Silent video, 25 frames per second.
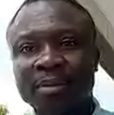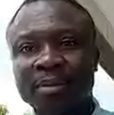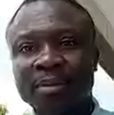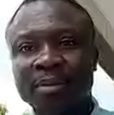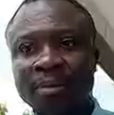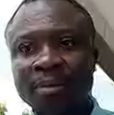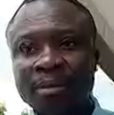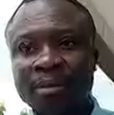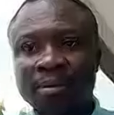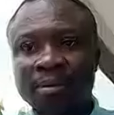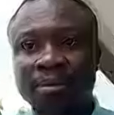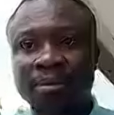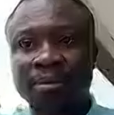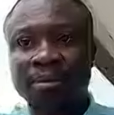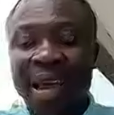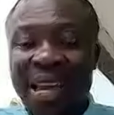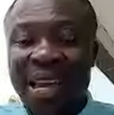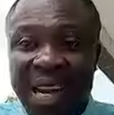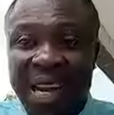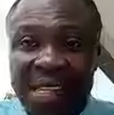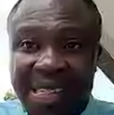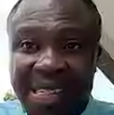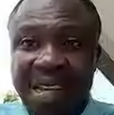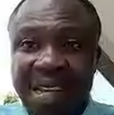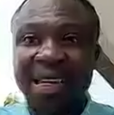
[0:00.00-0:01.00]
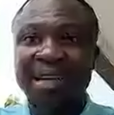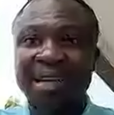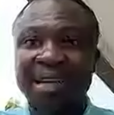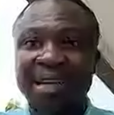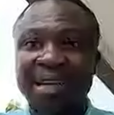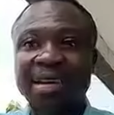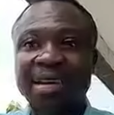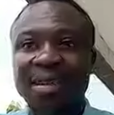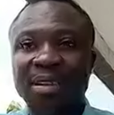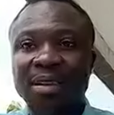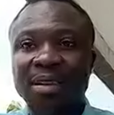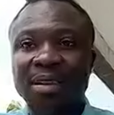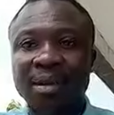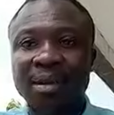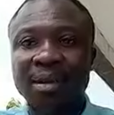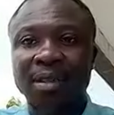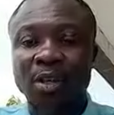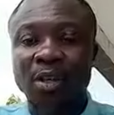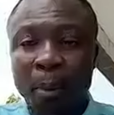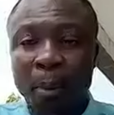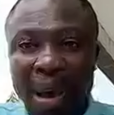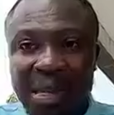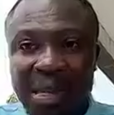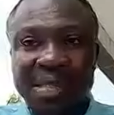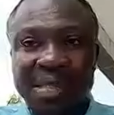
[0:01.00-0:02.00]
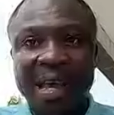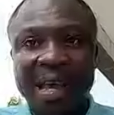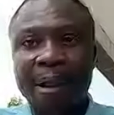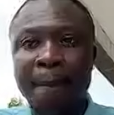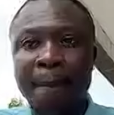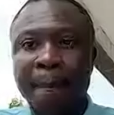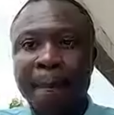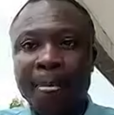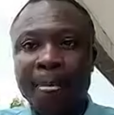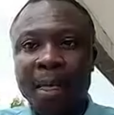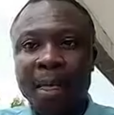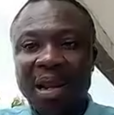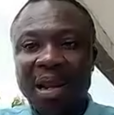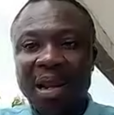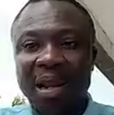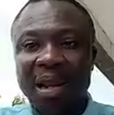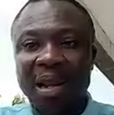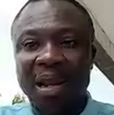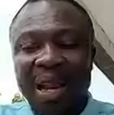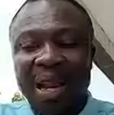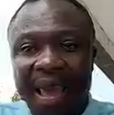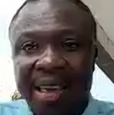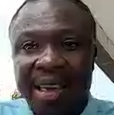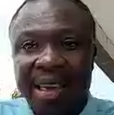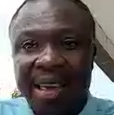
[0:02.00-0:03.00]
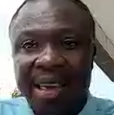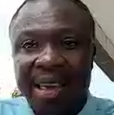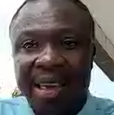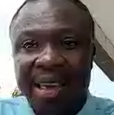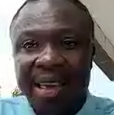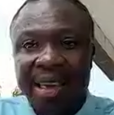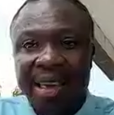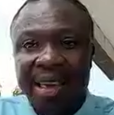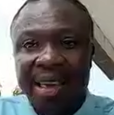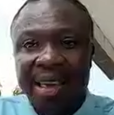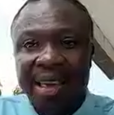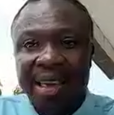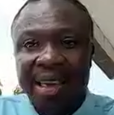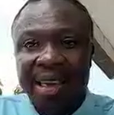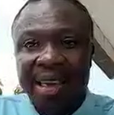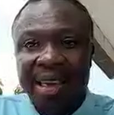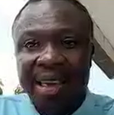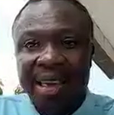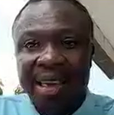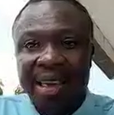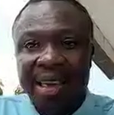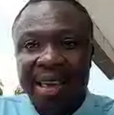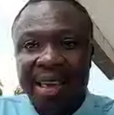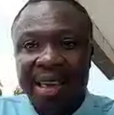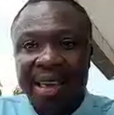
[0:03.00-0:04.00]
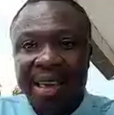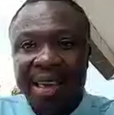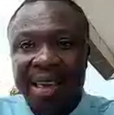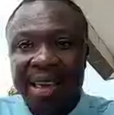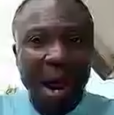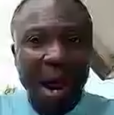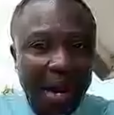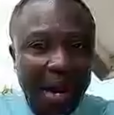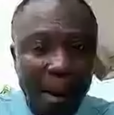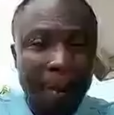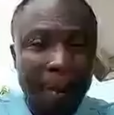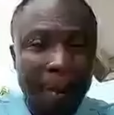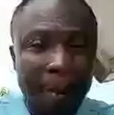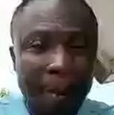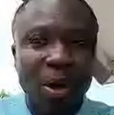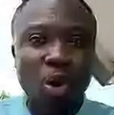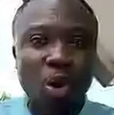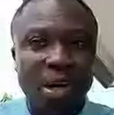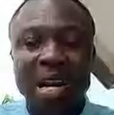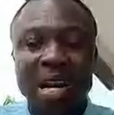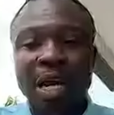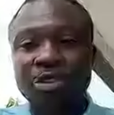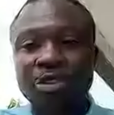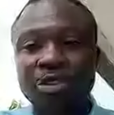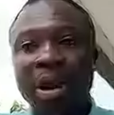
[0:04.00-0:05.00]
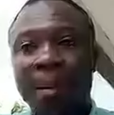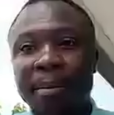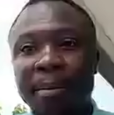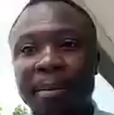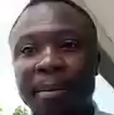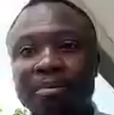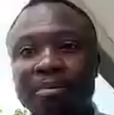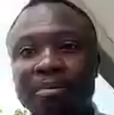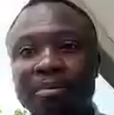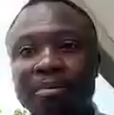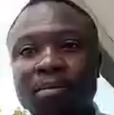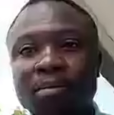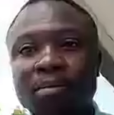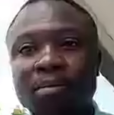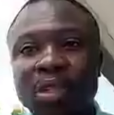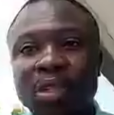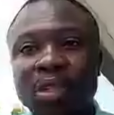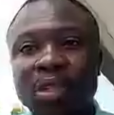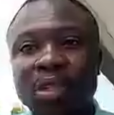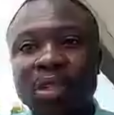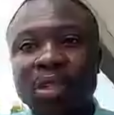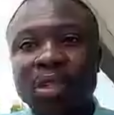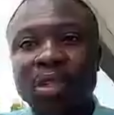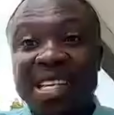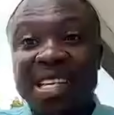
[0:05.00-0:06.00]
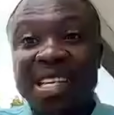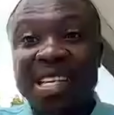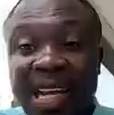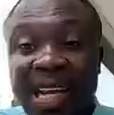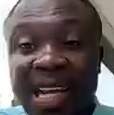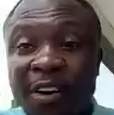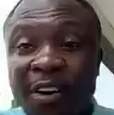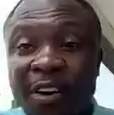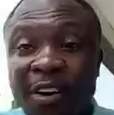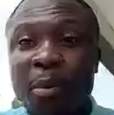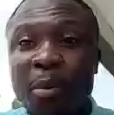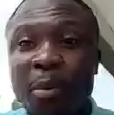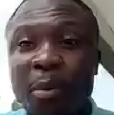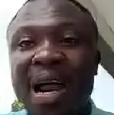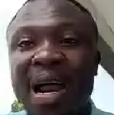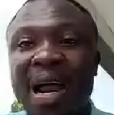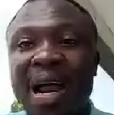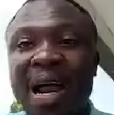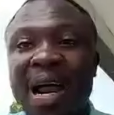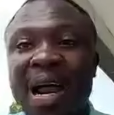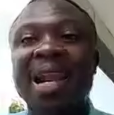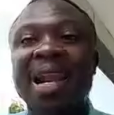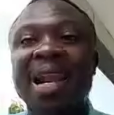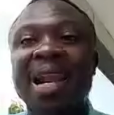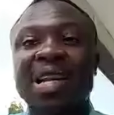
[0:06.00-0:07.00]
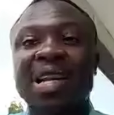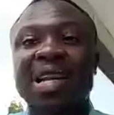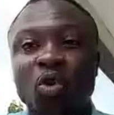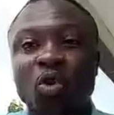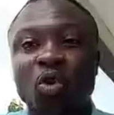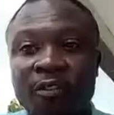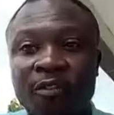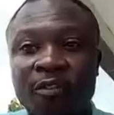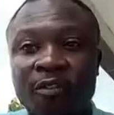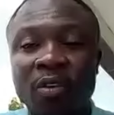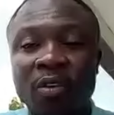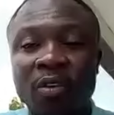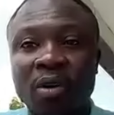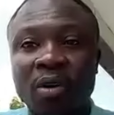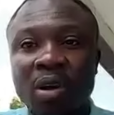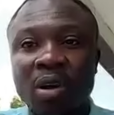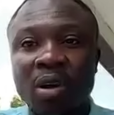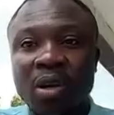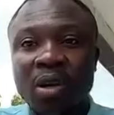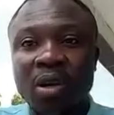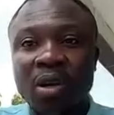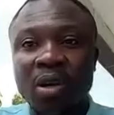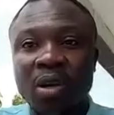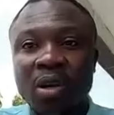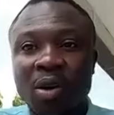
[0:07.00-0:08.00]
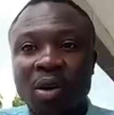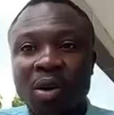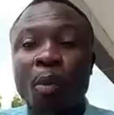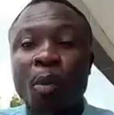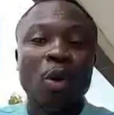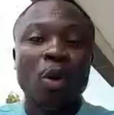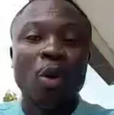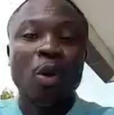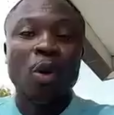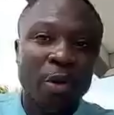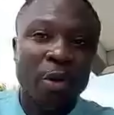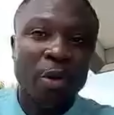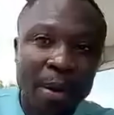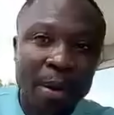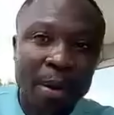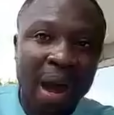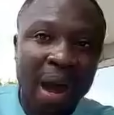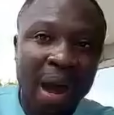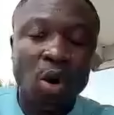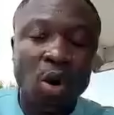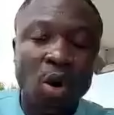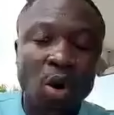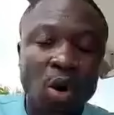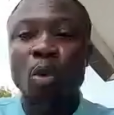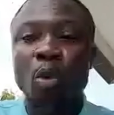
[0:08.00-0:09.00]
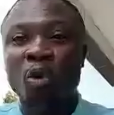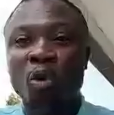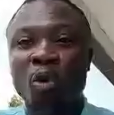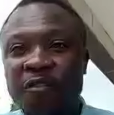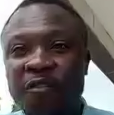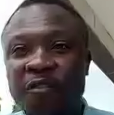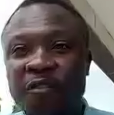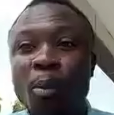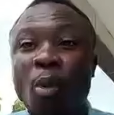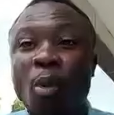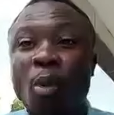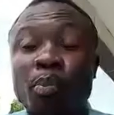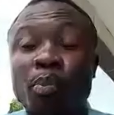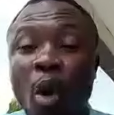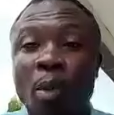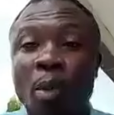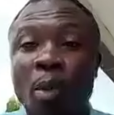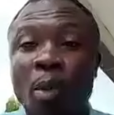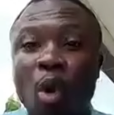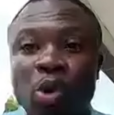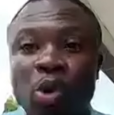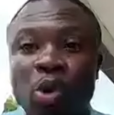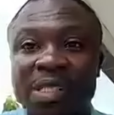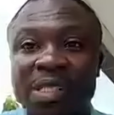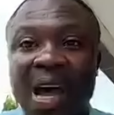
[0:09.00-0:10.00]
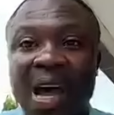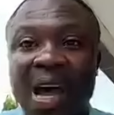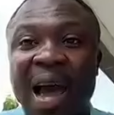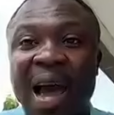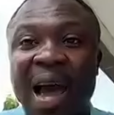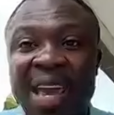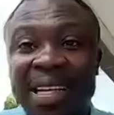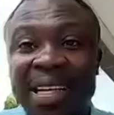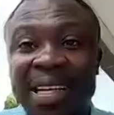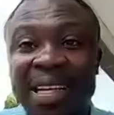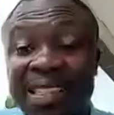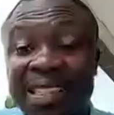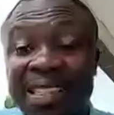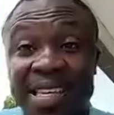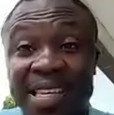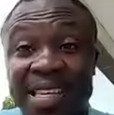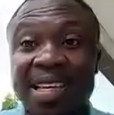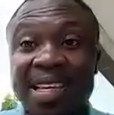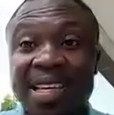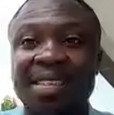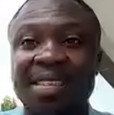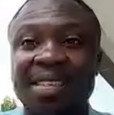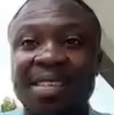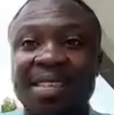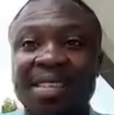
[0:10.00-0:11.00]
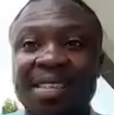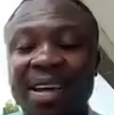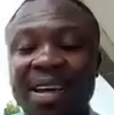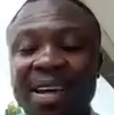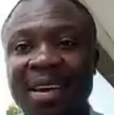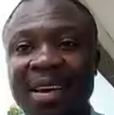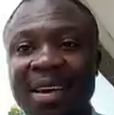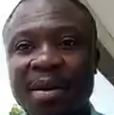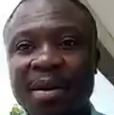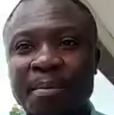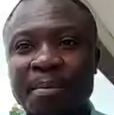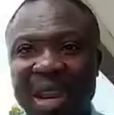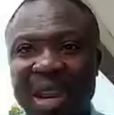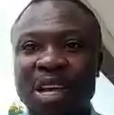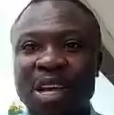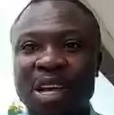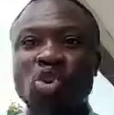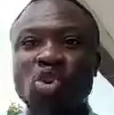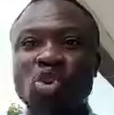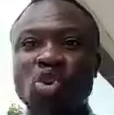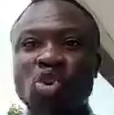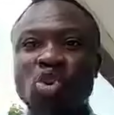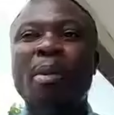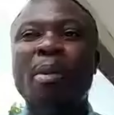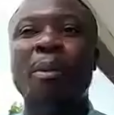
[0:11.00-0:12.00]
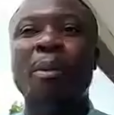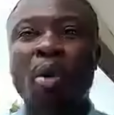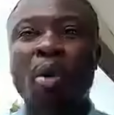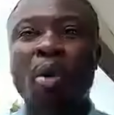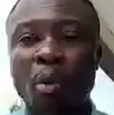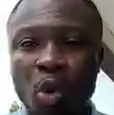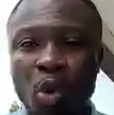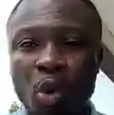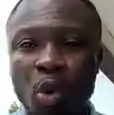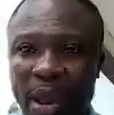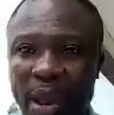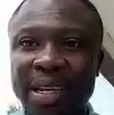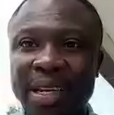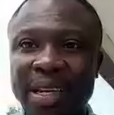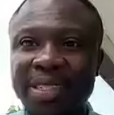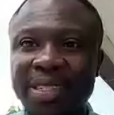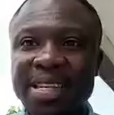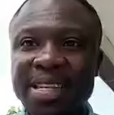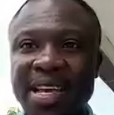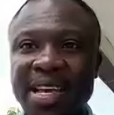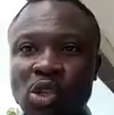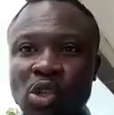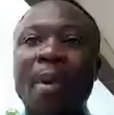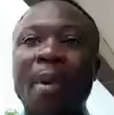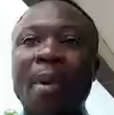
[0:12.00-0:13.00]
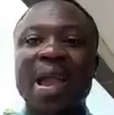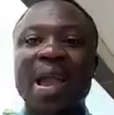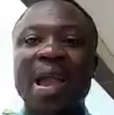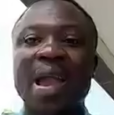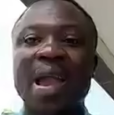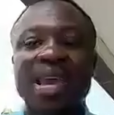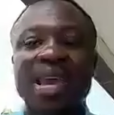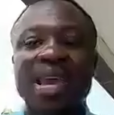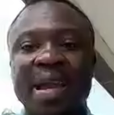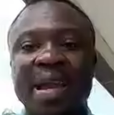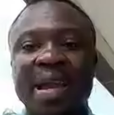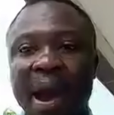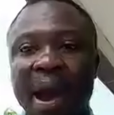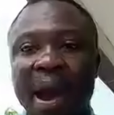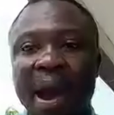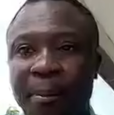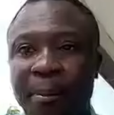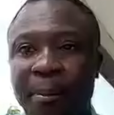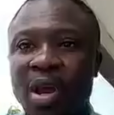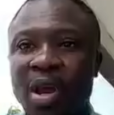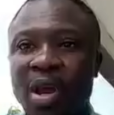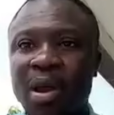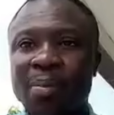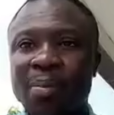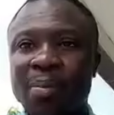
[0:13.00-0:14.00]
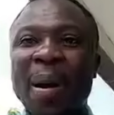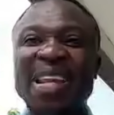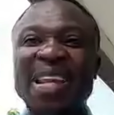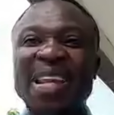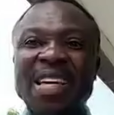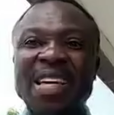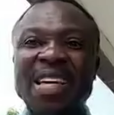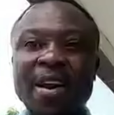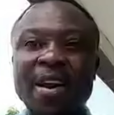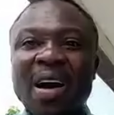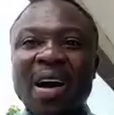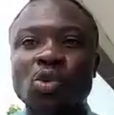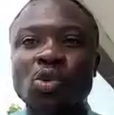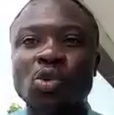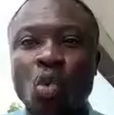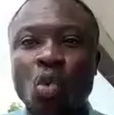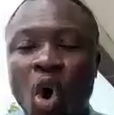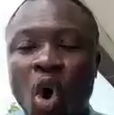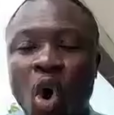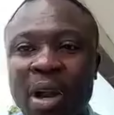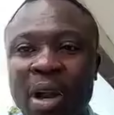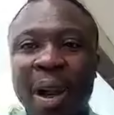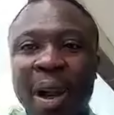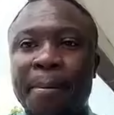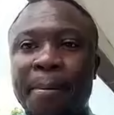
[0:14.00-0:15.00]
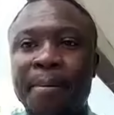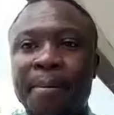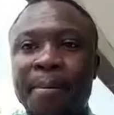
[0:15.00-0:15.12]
Michaelisian, John Mensah, Lai Kingston, Adam Gordon Trump. They started from Ghana under 12. No more Koda Winneba, no more Kofi, no more Mohosa, 18 years. Players or my boy 18 years or my cup, but they give us World Cup